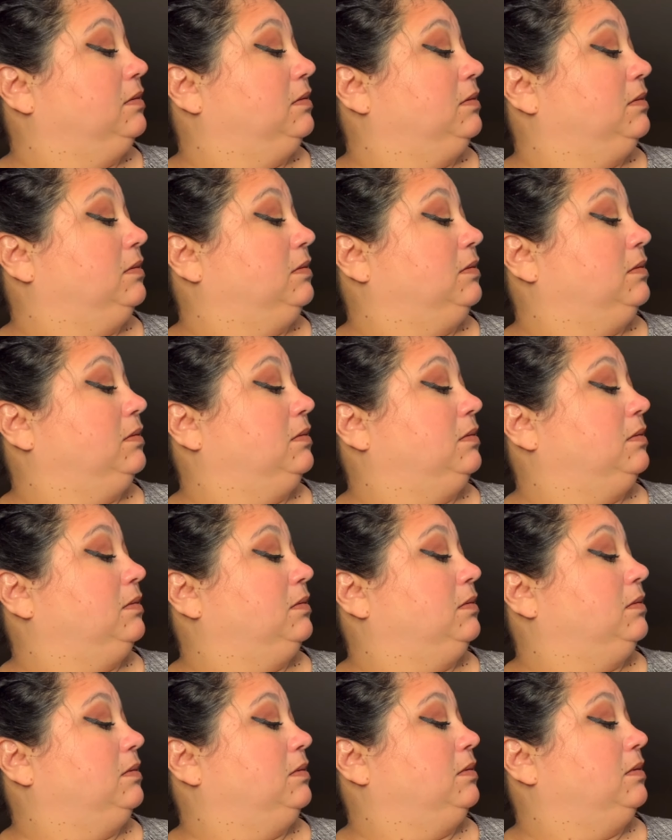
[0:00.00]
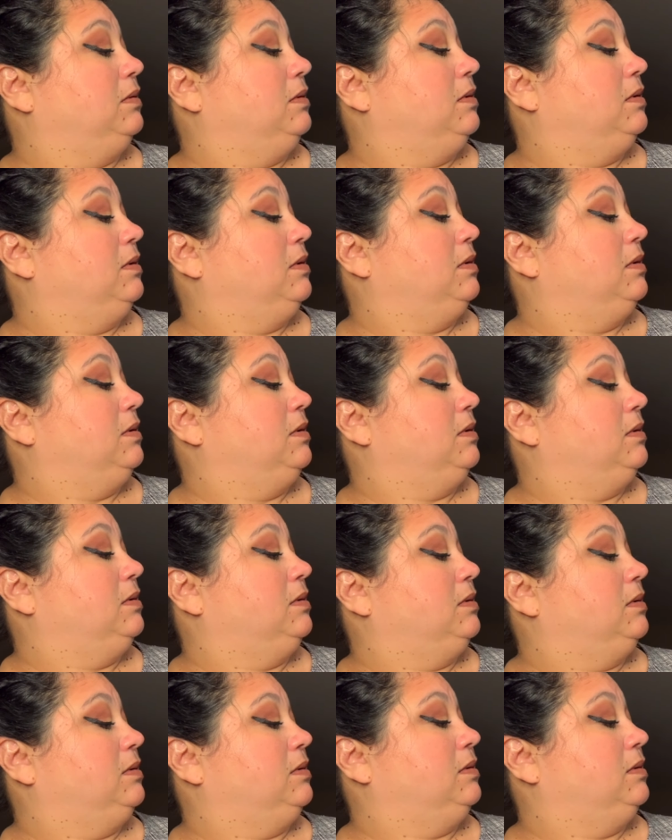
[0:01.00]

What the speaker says: [no speech]